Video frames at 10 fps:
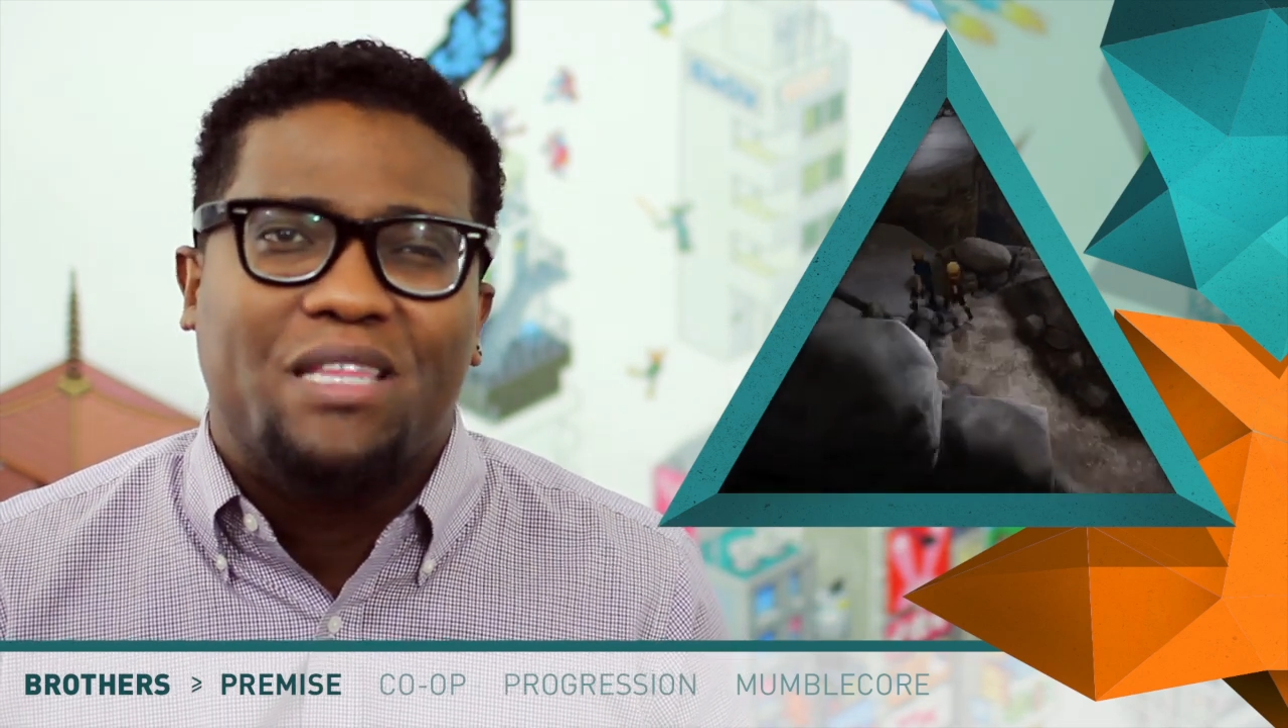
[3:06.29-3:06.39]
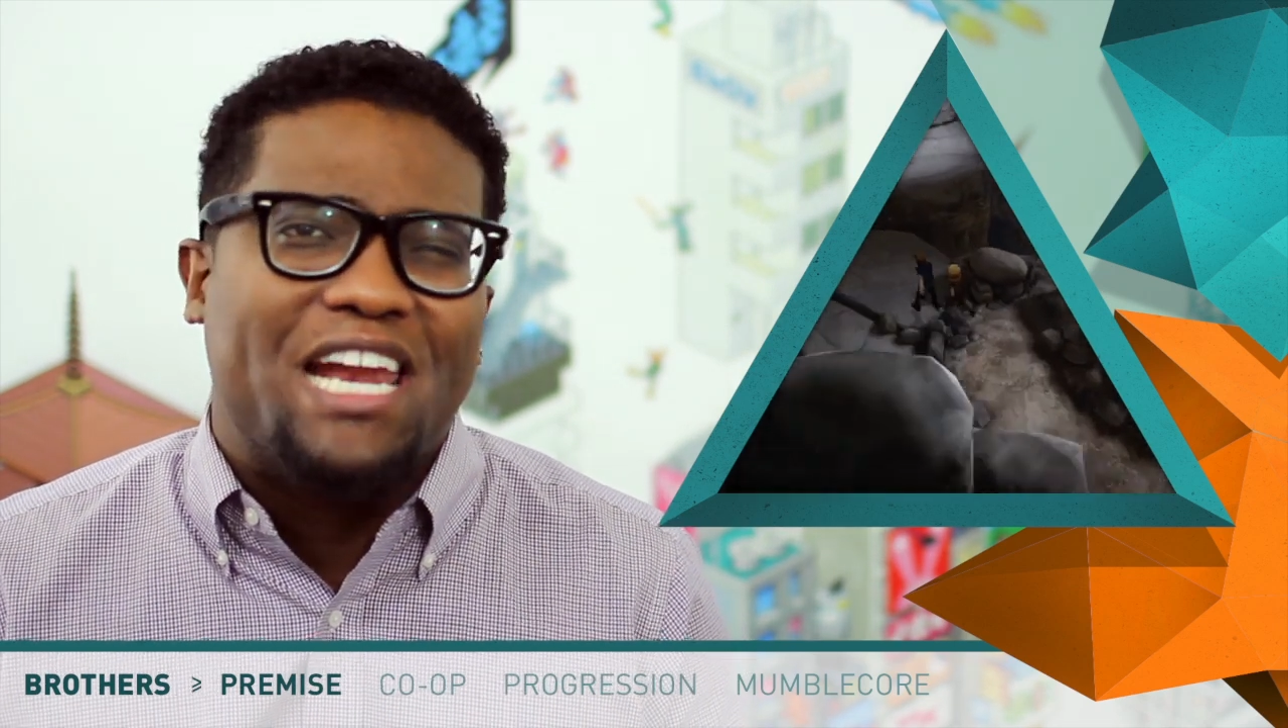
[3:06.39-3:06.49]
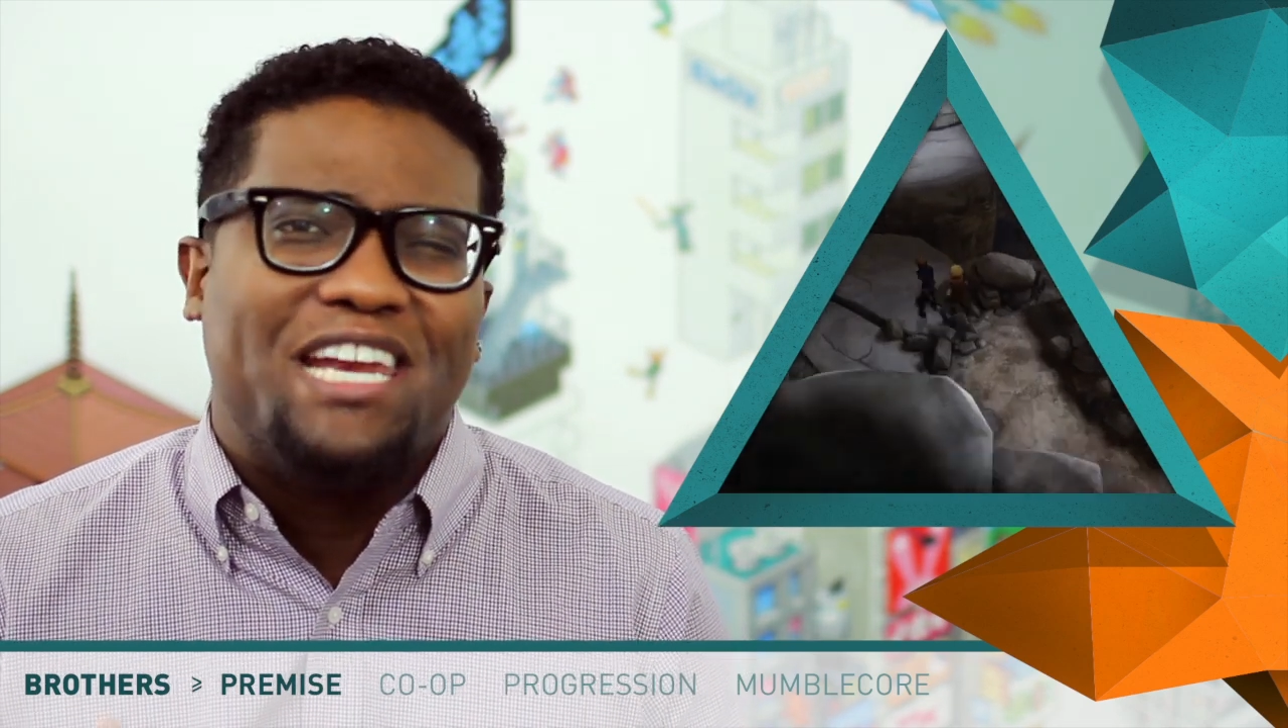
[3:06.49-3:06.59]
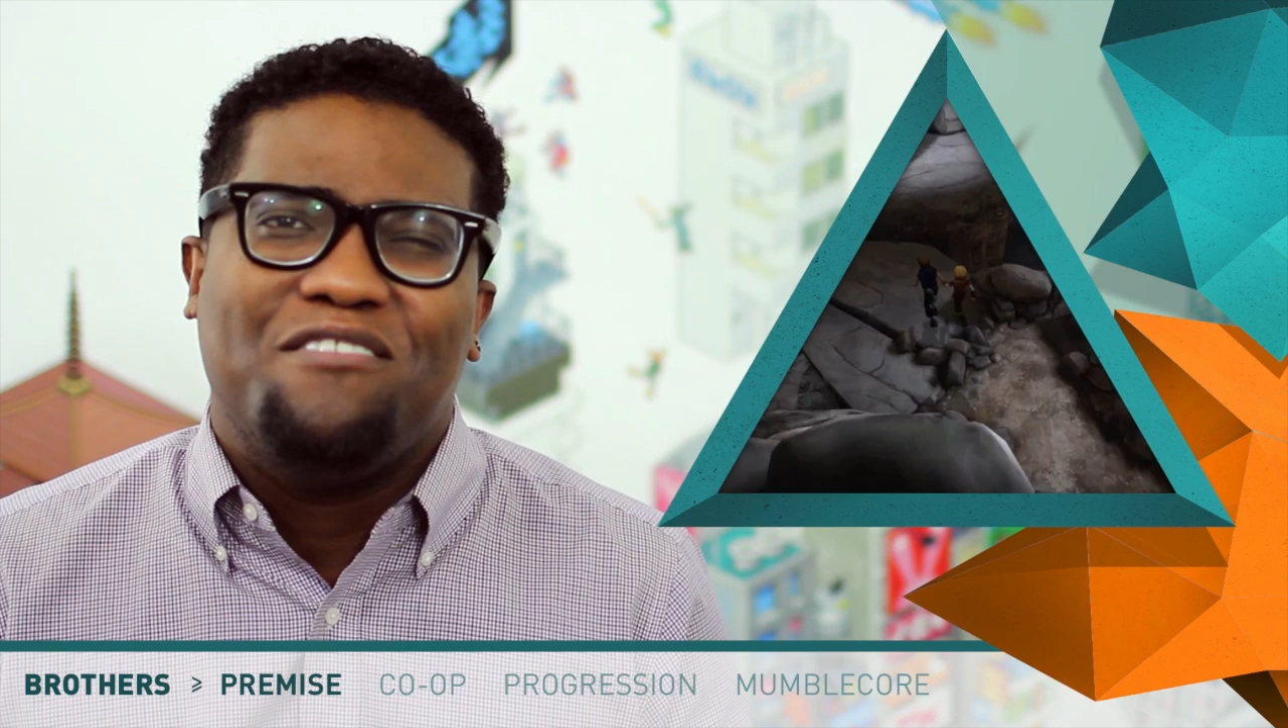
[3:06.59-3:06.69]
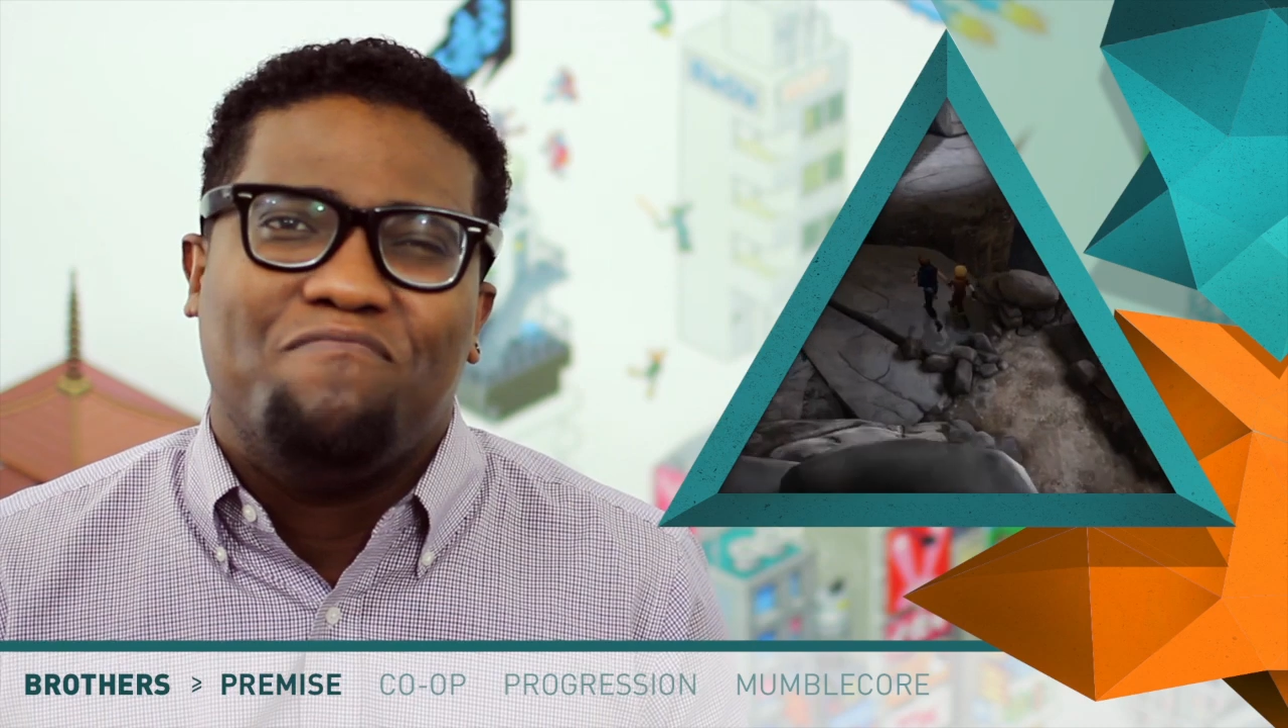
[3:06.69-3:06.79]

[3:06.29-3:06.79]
than any